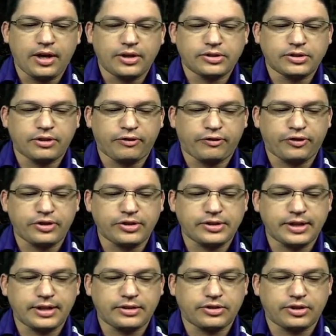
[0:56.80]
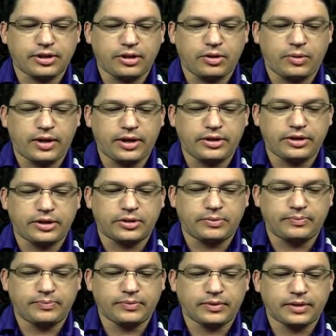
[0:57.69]
So the first thing that you're going to want to
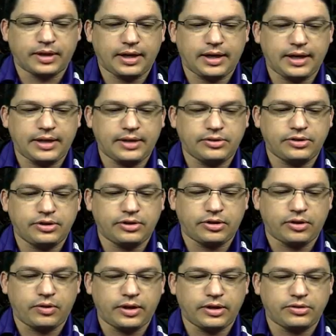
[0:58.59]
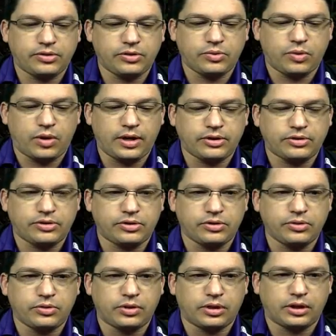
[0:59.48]
do is you're going to want
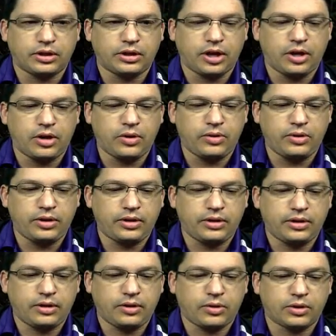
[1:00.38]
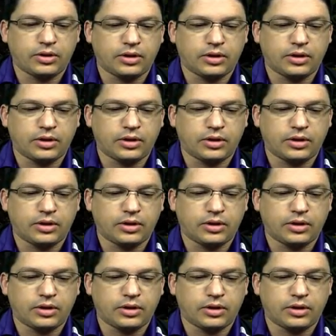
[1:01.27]
to load or